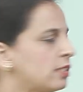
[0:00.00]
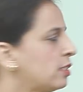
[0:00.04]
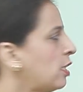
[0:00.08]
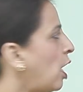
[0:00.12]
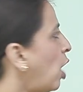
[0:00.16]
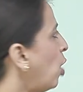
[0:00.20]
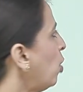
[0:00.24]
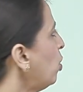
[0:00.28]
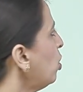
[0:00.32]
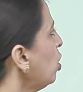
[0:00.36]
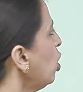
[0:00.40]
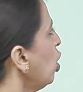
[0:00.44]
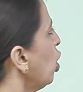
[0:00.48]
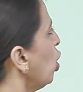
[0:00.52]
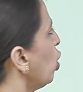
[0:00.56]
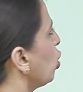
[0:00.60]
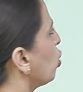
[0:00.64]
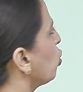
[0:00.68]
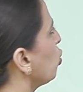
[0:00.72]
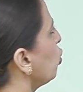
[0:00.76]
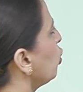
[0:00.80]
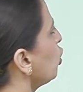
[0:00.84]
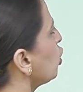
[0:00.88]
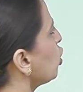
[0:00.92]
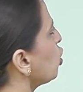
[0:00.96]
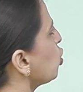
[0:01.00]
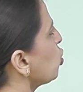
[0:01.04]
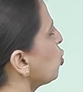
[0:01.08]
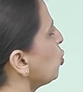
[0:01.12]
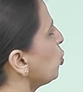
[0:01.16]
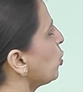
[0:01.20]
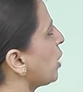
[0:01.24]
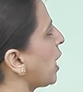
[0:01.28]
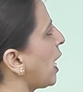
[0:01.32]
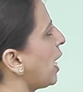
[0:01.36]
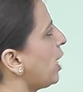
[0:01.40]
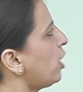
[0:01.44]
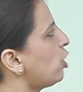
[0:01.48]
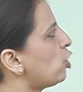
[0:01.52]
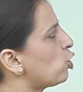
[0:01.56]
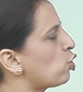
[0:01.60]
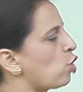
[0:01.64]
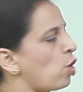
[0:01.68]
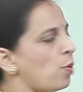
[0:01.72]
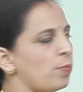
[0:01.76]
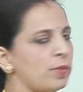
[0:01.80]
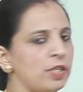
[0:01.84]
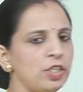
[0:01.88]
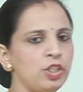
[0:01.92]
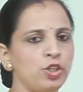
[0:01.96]
Now, rules to write
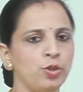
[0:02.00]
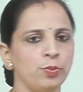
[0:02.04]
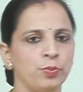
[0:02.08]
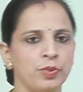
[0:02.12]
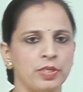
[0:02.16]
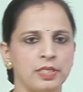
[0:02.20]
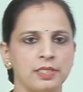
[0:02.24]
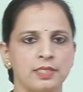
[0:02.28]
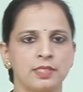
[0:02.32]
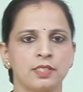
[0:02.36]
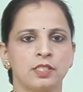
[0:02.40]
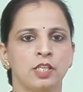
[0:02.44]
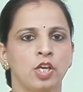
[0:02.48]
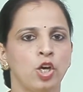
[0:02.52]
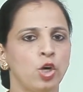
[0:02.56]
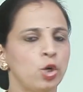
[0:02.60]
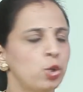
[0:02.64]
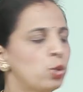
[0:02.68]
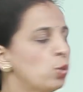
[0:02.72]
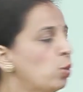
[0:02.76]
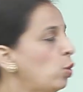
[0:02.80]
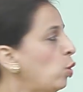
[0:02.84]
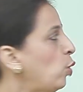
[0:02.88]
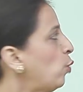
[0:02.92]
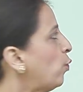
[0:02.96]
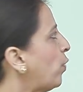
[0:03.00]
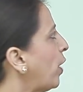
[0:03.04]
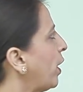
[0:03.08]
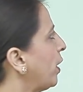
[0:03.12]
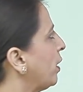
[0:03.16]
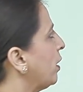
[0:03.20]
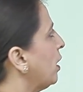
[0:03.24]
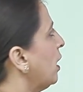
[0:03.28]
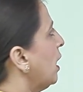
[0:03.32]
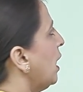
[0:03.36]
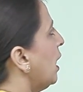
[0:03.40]
Roman numerals. Rule 1.